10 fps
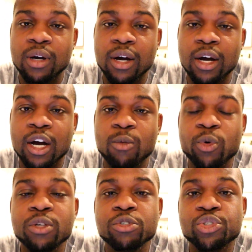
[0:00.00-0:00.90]
Um,
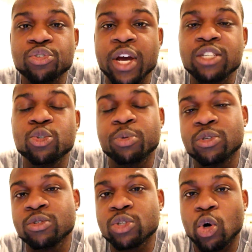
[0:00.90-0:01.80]
when you stress, you
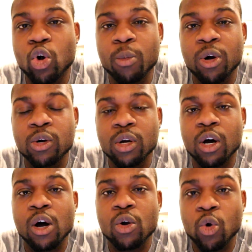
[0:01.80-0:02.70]
produce a hormone
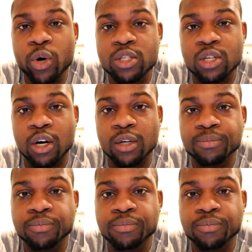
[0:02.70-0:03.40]
called cortisol.